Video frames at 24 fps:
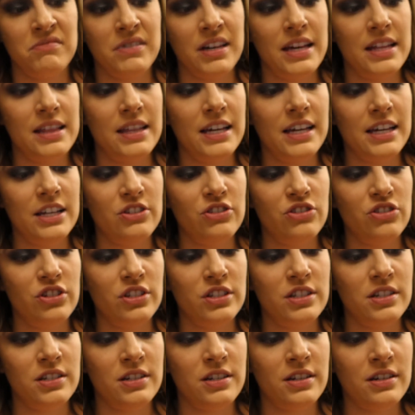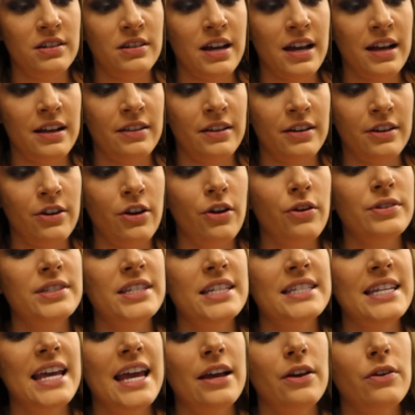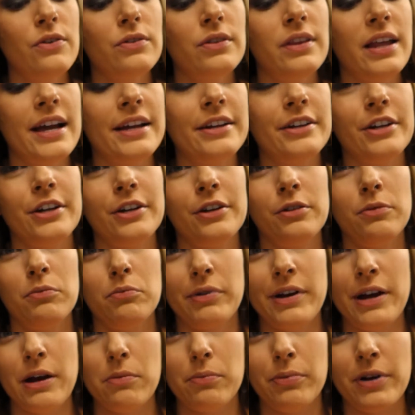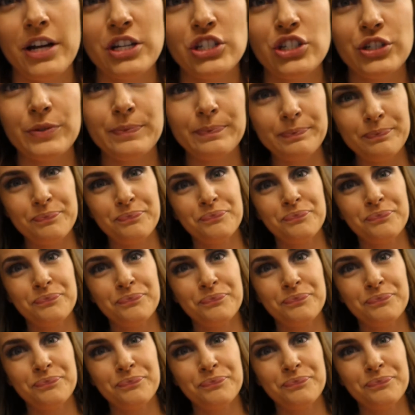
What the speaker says: I think it's just a eyeliner. Oh, it says Angled Liner Brow Brush.